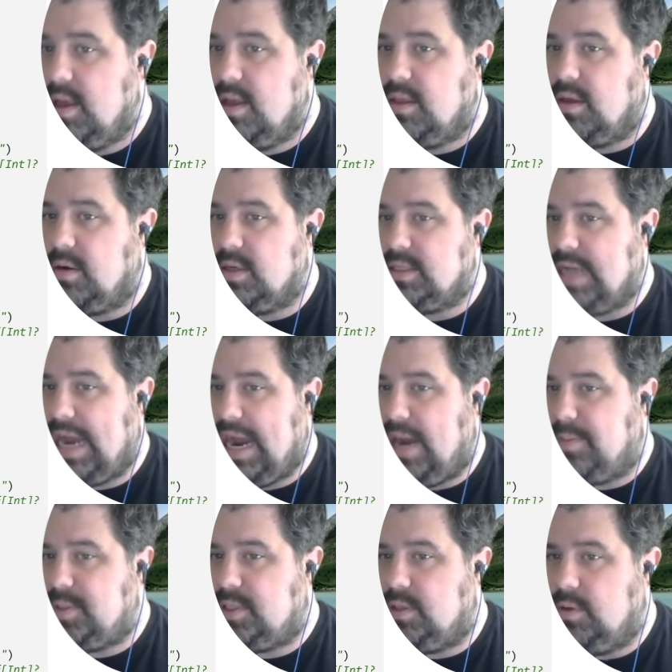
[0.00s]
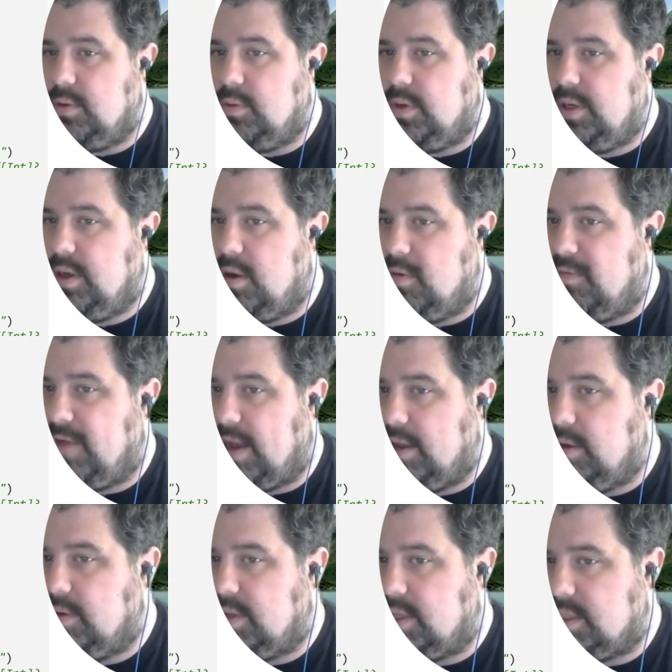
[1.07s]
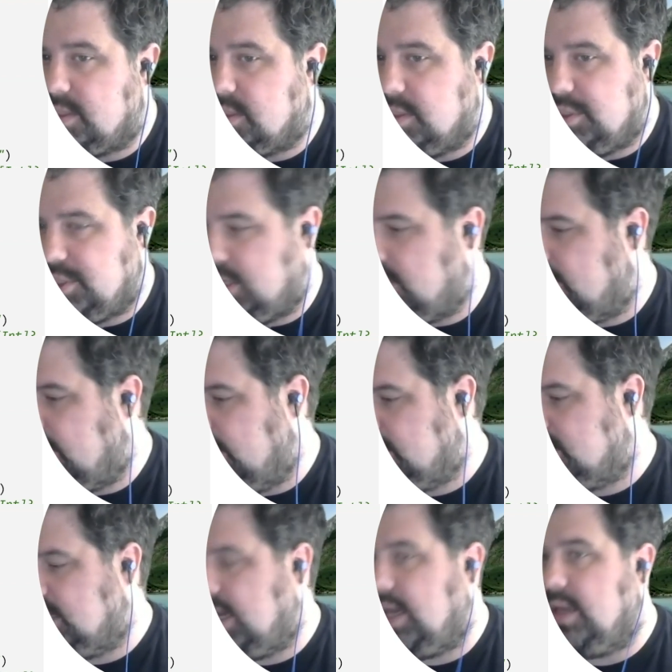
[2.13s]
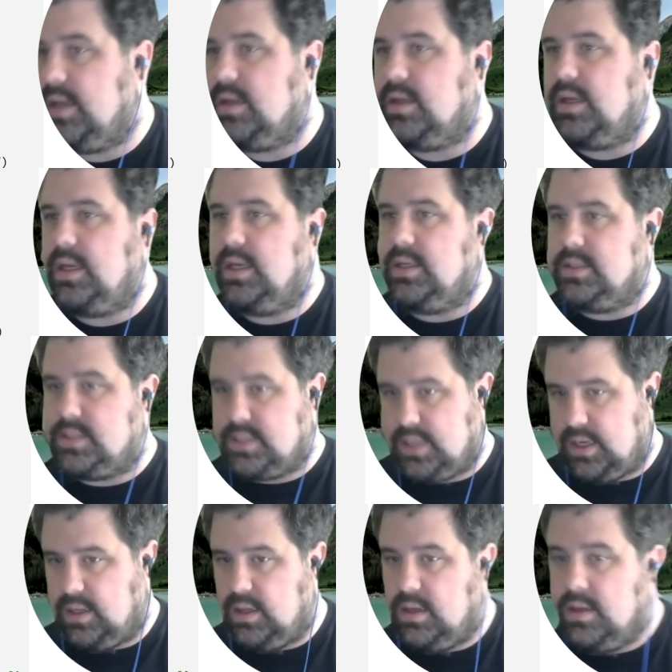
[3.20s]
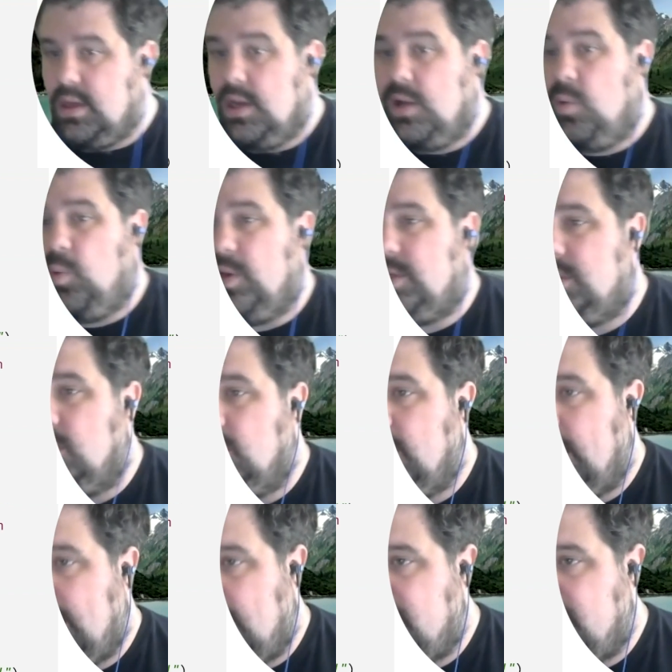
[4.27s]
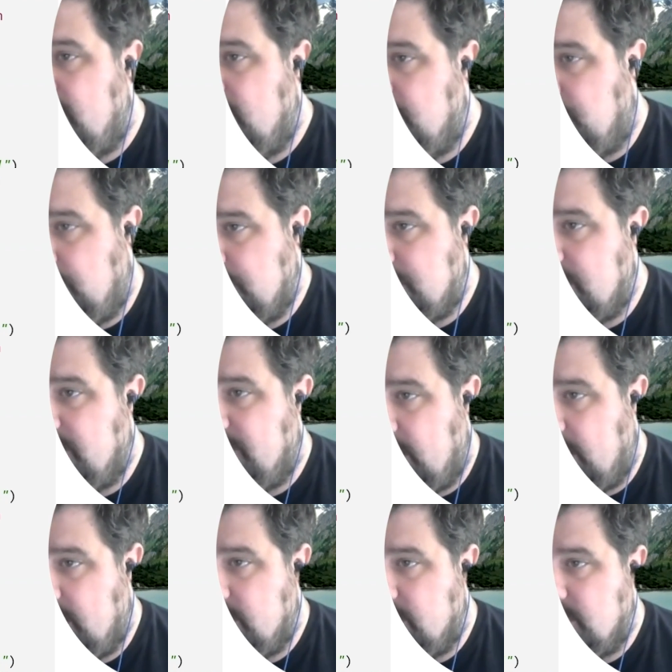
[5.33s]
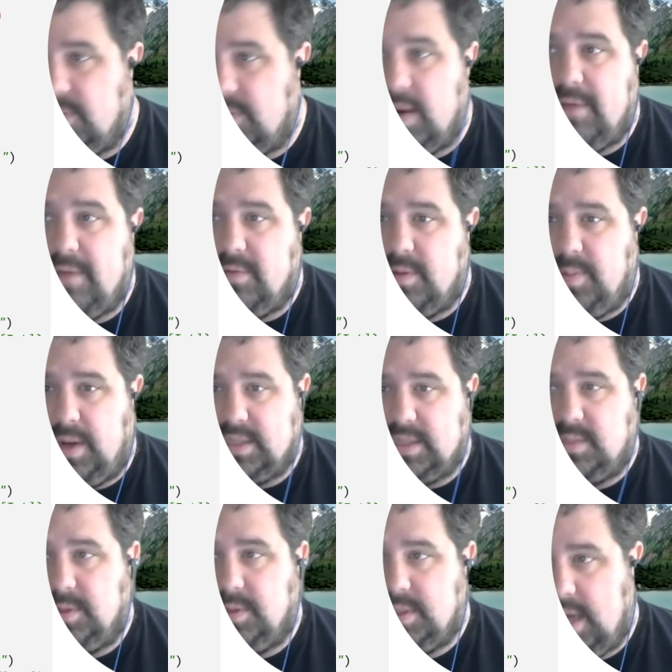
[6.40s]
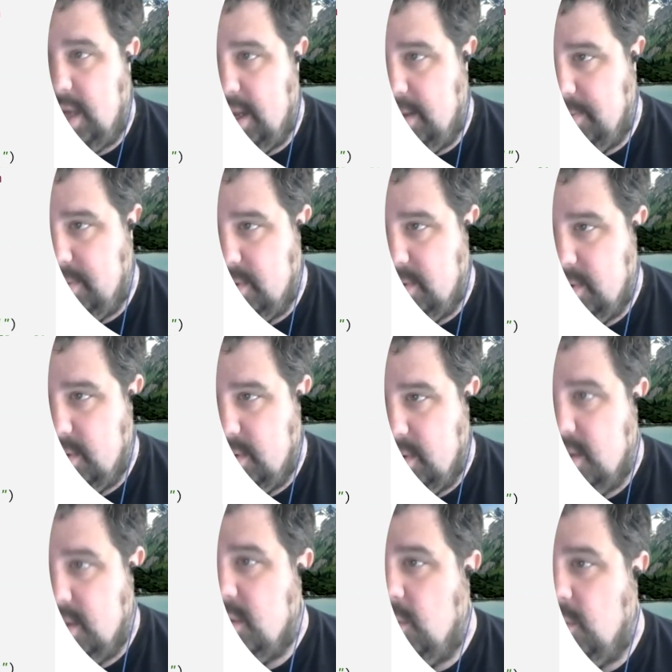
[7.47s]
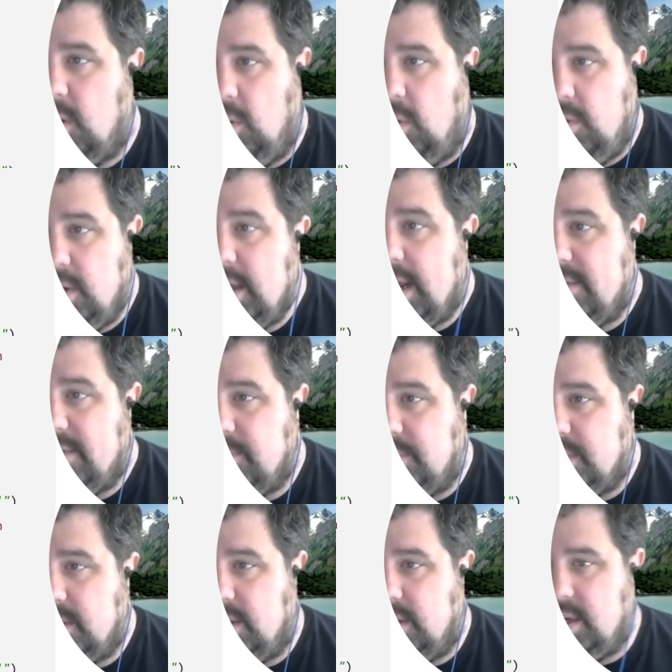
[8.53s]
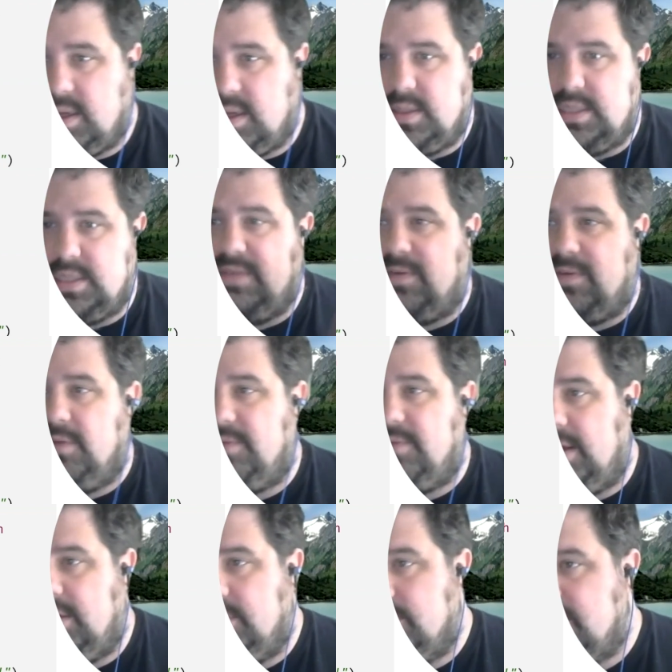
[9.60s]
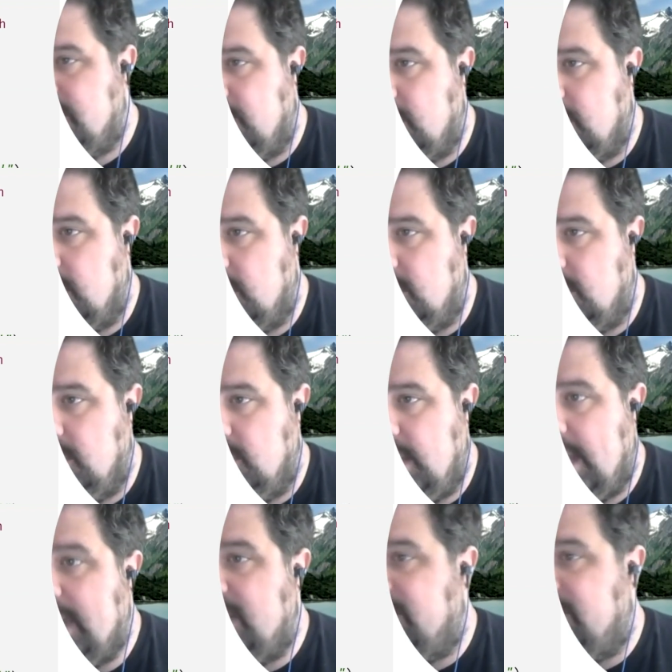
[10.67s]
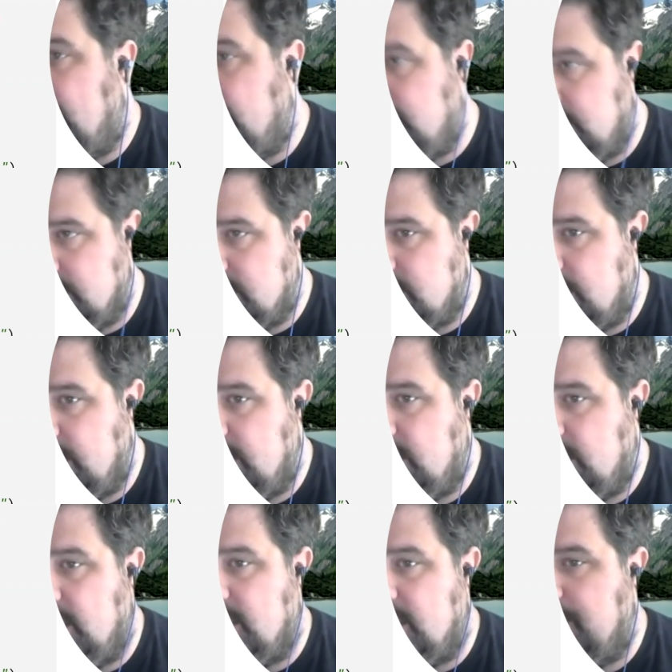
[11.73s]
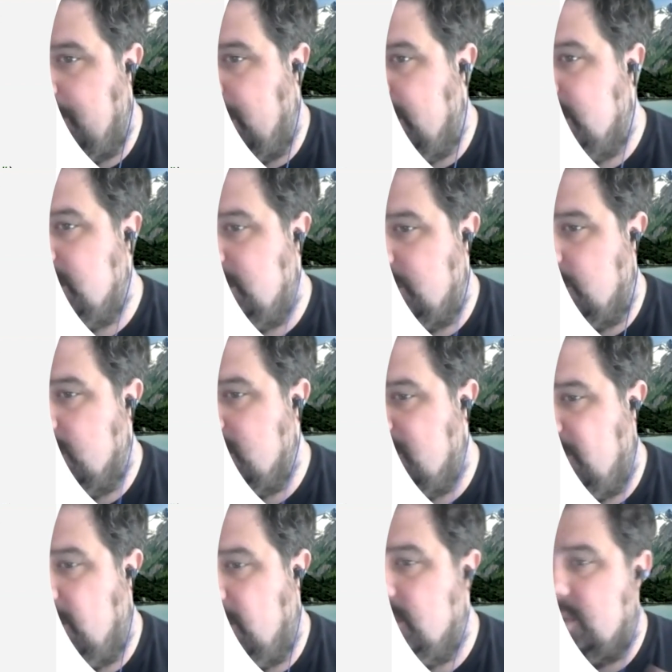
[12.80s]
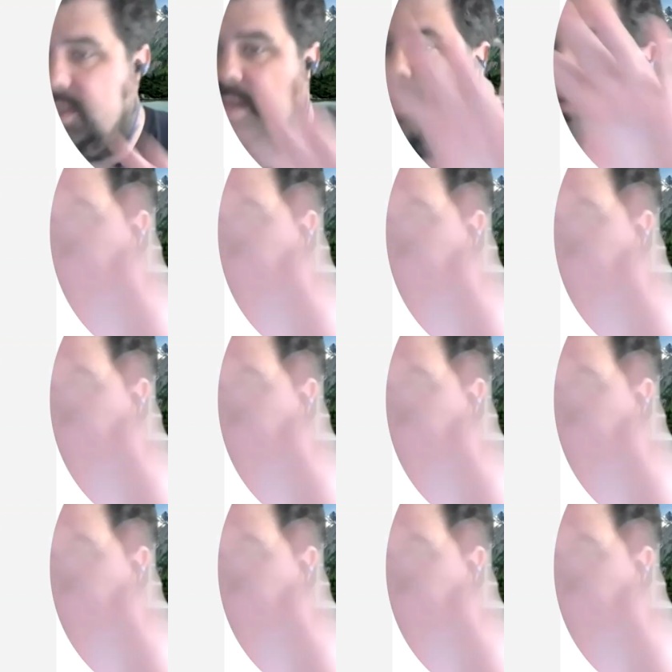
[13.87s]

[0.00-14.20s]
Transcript: There is absolutely no value that this could generate. And in Scala, we don't have implicit values for every possible type. You only have like default values for any values, right? Like bytes, shorts, floats.